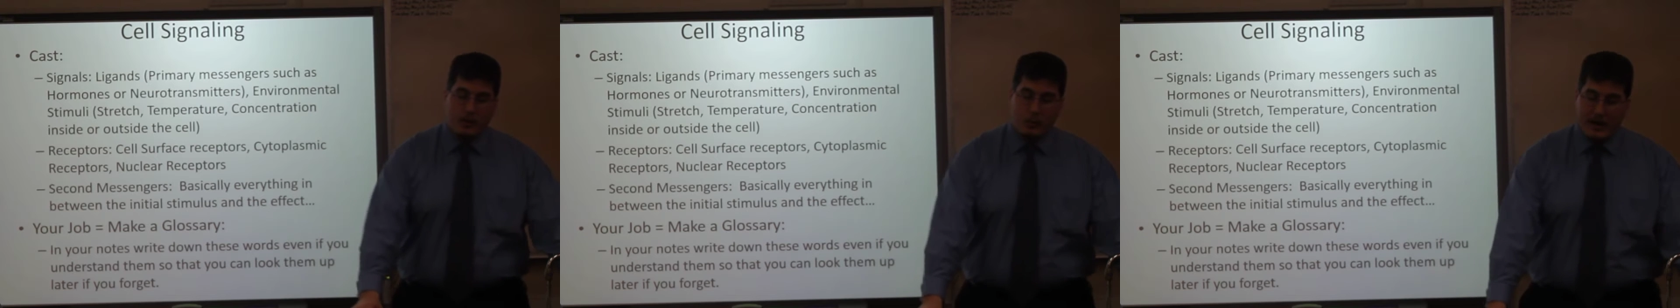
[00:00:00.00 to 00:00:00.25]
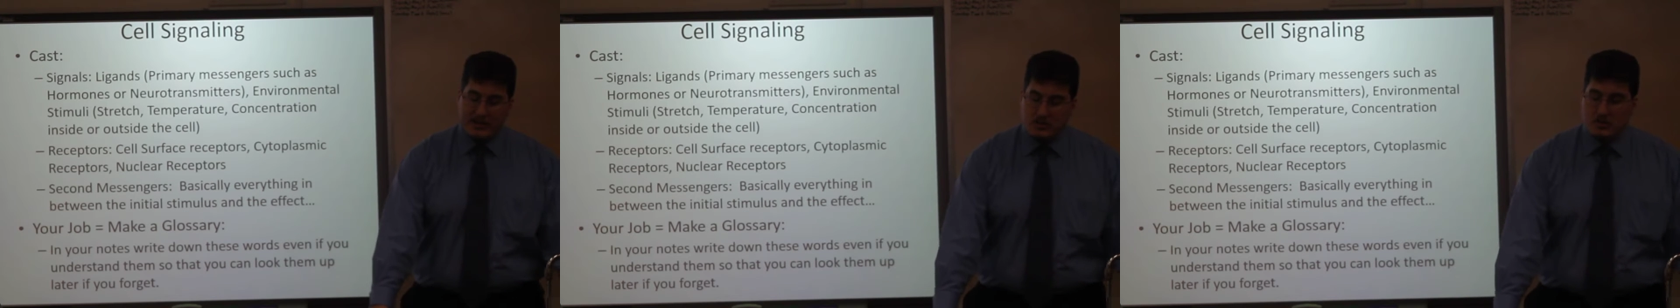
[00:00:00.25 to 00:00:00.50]

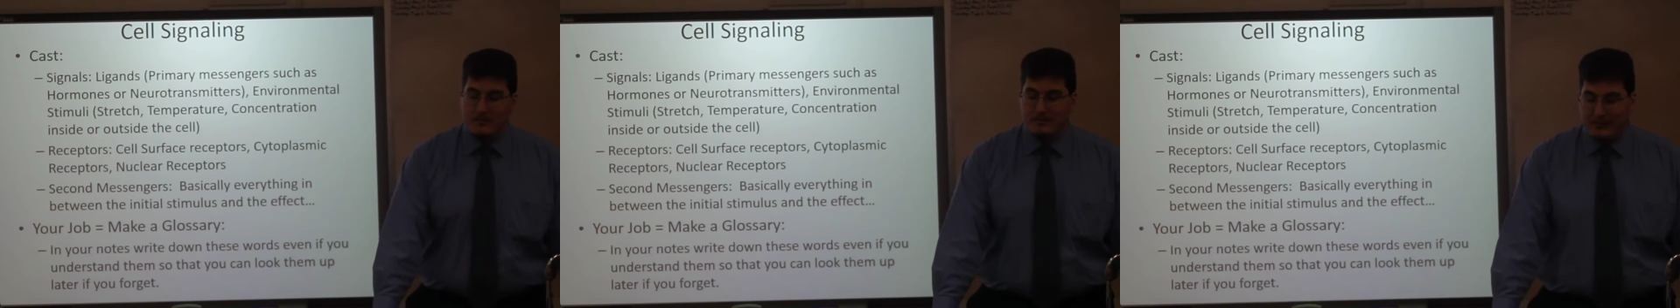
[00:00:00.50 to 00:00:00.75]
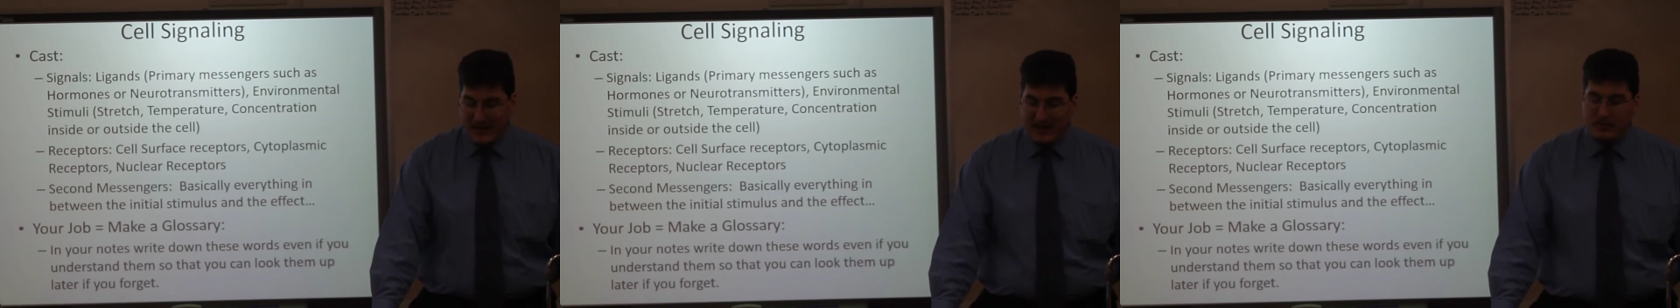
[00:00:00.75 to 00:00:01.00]
which,
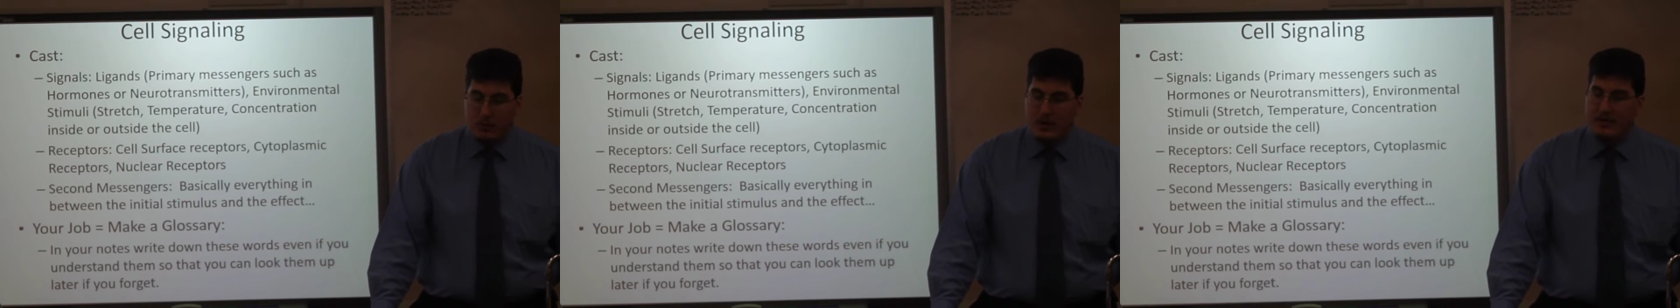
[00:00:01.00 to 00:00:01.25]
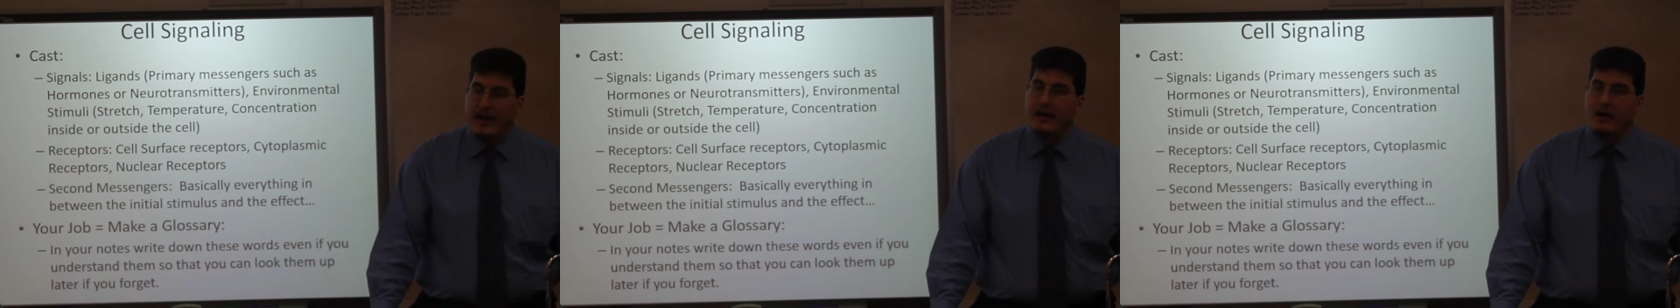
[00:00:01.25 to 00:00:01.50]
guess
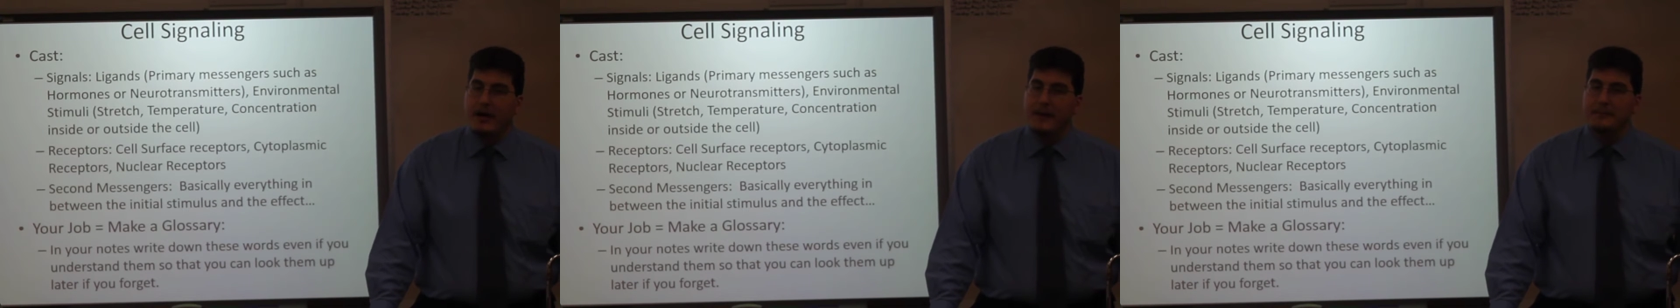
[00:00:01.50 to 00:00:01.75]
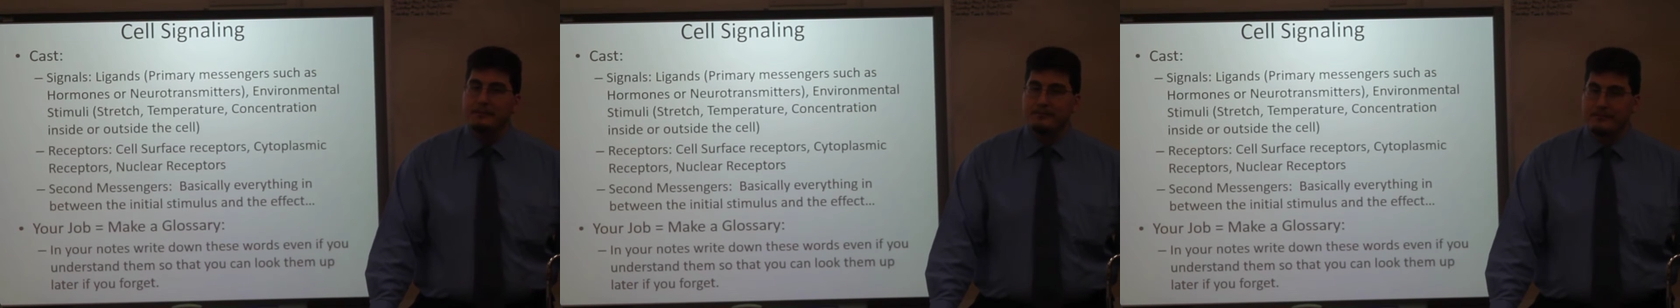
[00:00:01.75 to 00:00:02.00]
where they
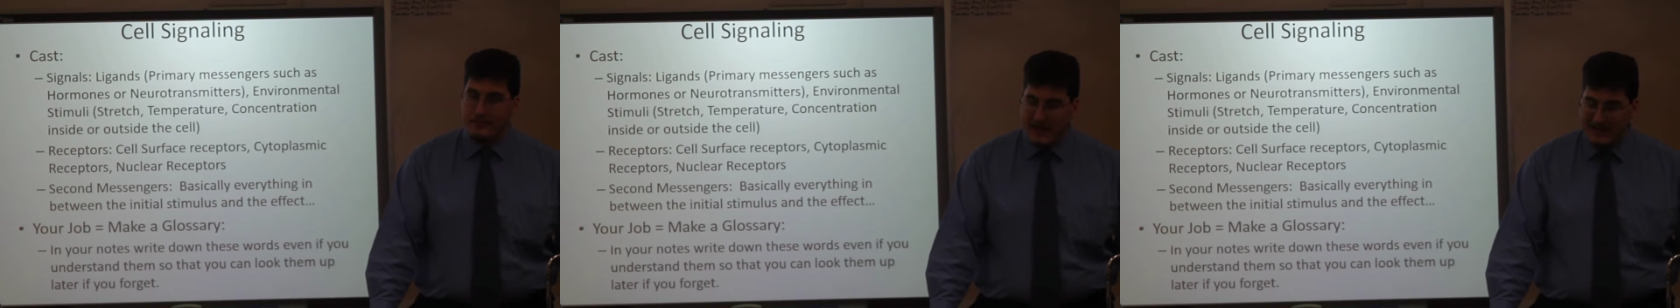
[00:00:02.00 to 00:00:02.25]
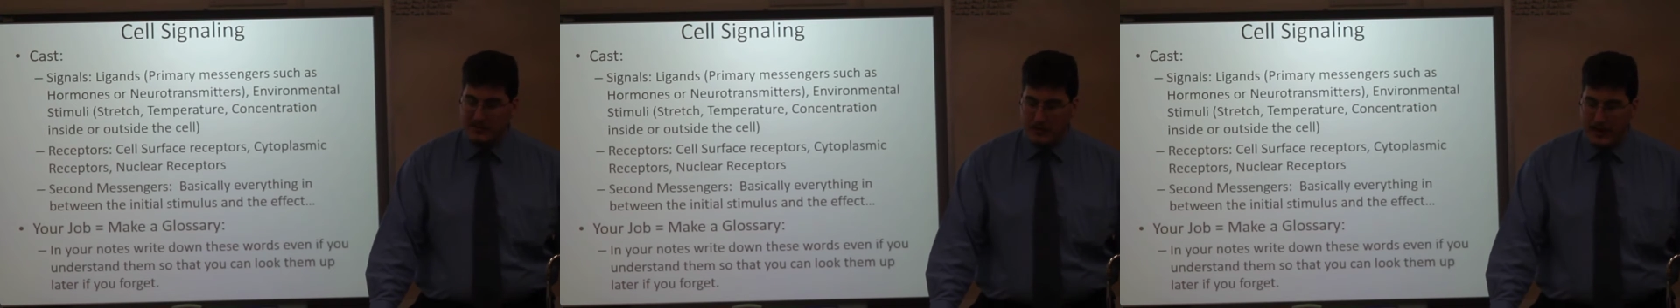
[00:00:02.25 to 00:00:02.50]
are?
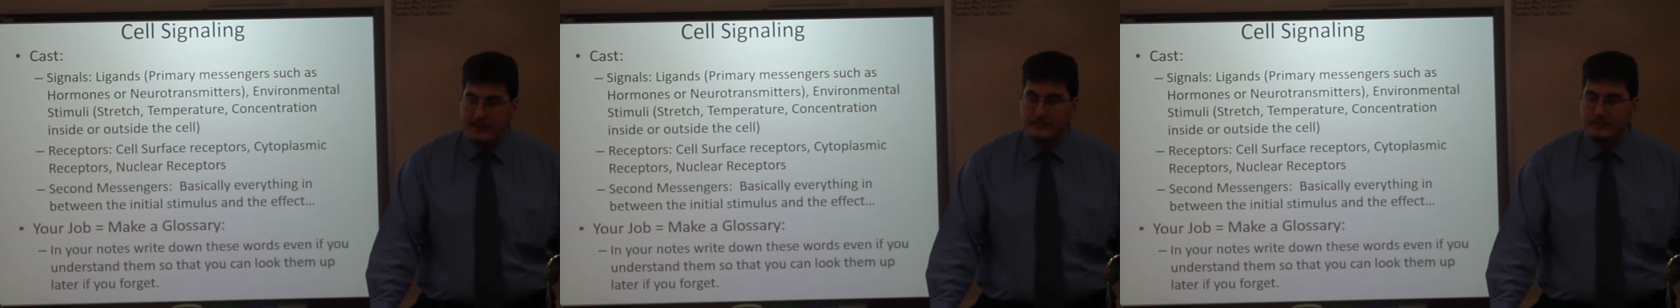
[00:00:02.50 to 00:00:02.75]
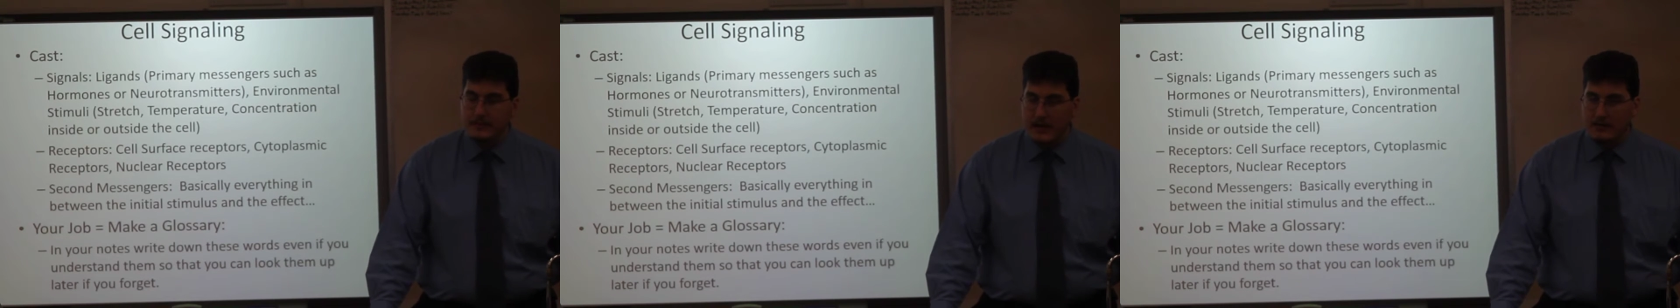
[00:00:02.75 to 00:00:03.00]
That's right,
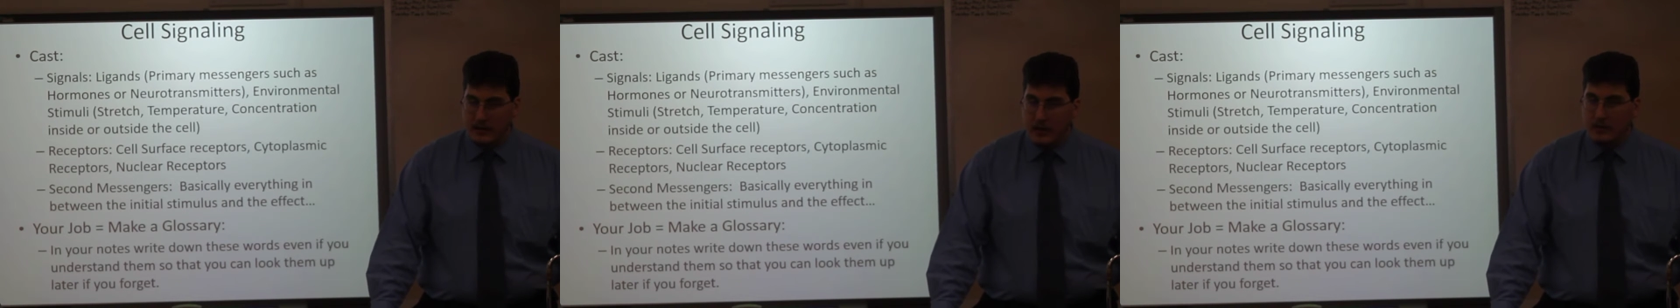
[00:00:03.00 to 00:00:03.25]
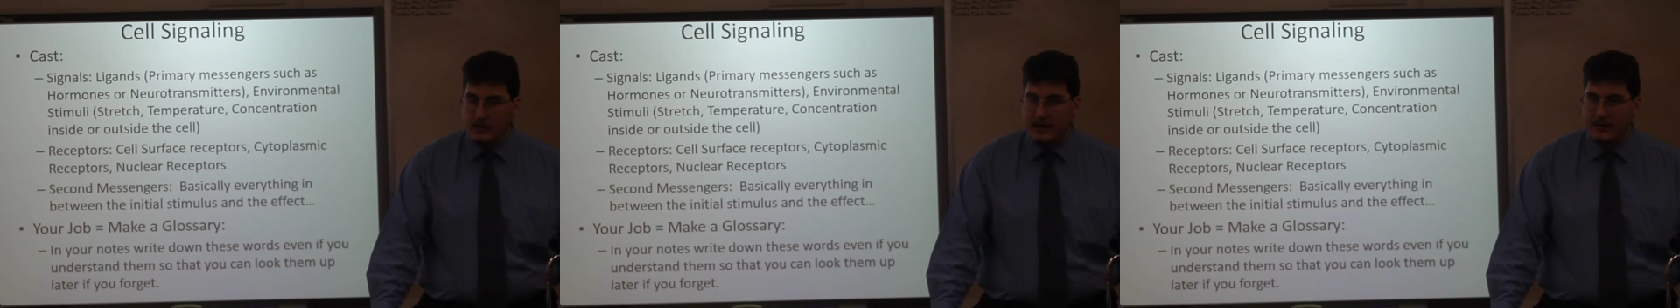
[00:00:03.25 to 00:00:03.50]
in the
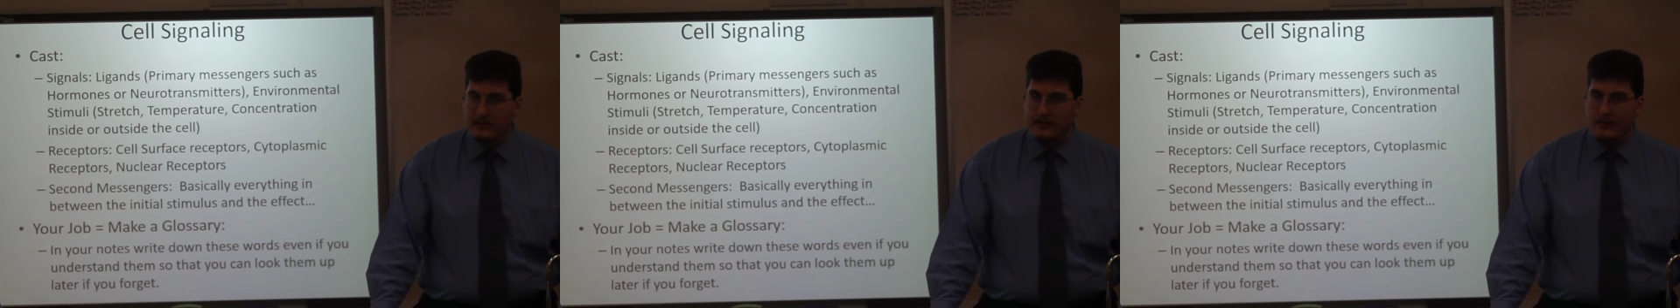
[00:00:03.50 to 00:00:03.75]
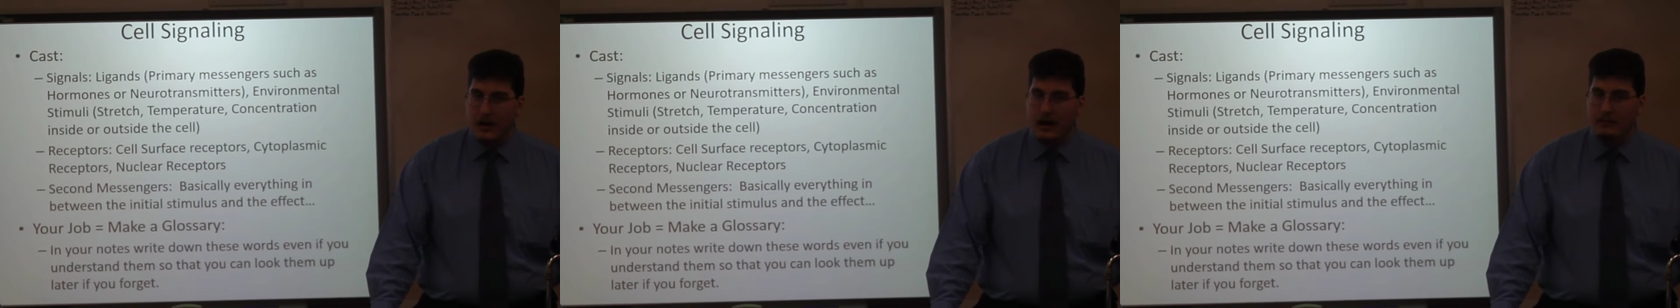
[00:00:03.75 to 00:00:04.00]

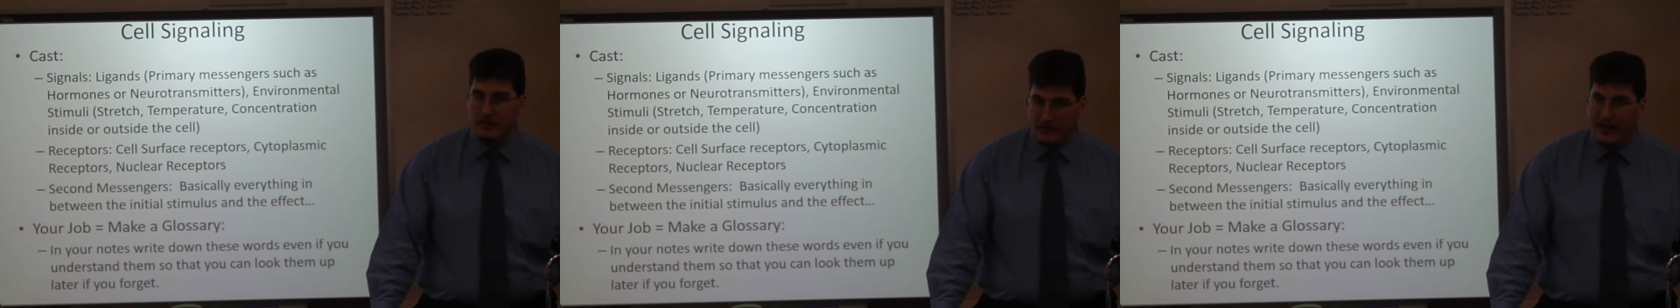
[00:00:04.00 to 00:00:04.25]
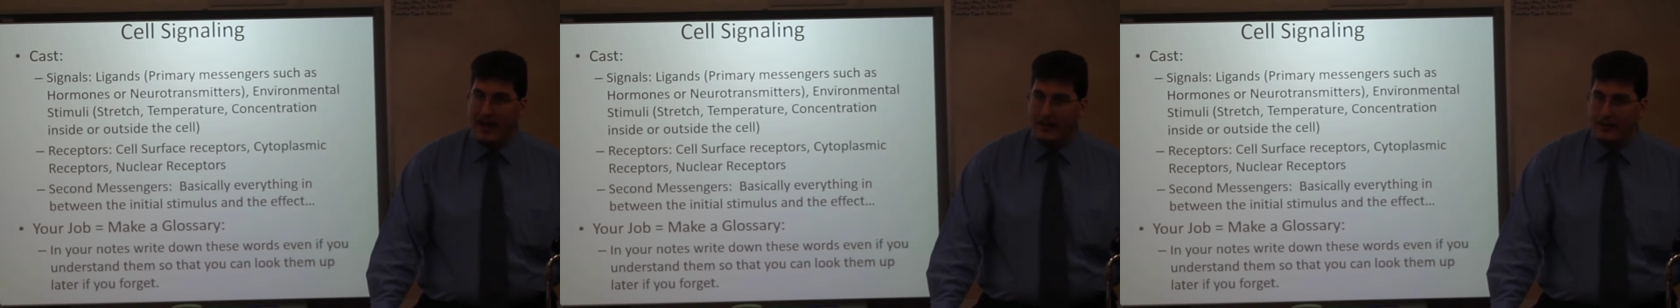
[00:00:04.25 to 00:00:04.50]
nucleus of the
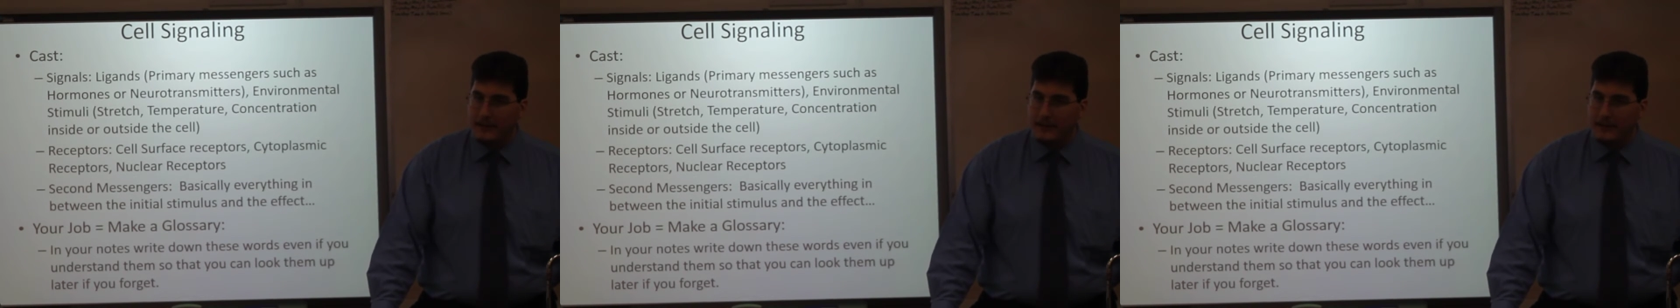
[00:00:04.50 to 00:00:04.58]
cell.